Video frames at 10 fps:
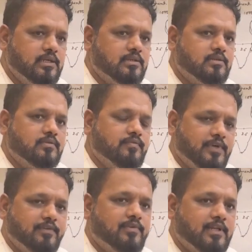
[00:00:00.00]
So
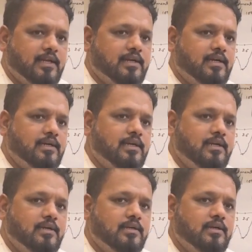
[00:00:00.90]
wait for that
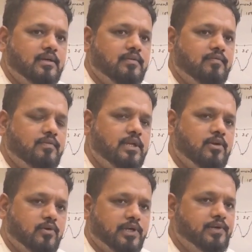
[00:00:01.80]
content. We'll
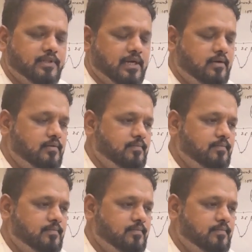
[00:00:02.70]
look into that.